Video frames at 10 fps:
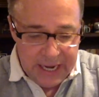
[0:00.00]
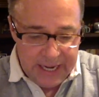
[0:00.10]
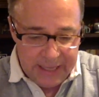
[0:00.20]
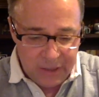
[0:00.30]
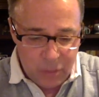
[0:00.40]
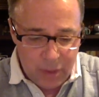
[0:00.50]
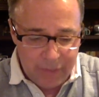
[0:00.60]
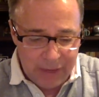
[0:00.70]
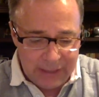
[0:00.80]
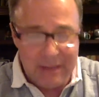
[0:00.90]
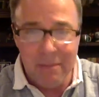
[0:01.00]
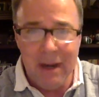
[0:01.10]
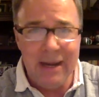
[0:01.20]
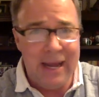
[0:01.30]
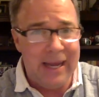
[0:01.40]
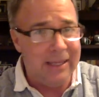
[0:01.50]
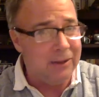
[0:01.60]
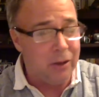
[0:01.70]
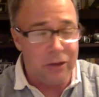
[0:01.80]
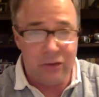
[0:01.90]
And quite frankly, Monday
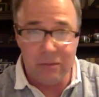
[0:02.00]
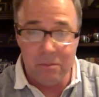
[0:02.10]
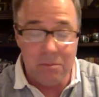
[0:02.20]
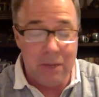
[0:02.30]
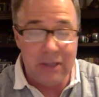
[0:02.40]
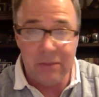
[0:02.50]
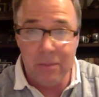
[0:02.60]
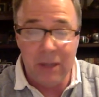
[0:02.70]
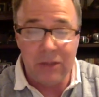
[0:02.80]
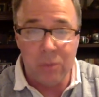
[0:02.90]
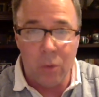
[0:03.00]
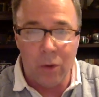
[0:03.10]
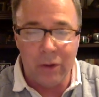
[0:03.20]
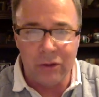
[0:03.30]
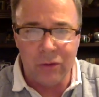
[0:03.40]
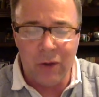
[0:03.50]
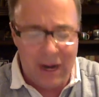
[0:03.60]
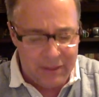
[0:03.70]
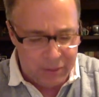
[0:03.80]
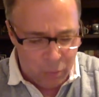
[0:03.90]
looks much, much more
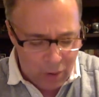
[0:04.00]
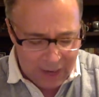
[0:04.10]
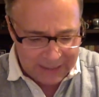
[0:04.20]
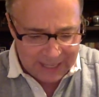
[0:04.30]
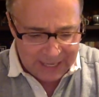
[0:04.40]
dry than wet.